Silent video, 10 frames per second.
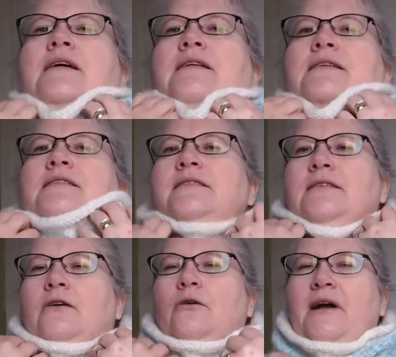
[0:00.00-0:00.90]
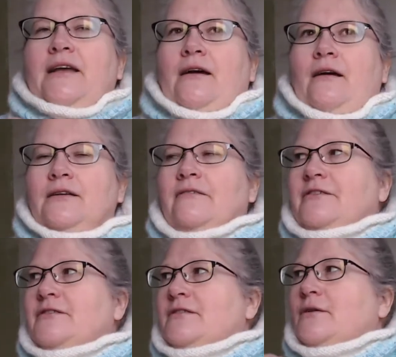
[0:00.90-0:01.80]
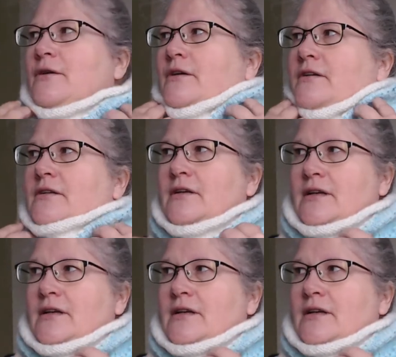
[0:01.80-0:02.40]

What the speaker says: this is, oh my god, that feels so good.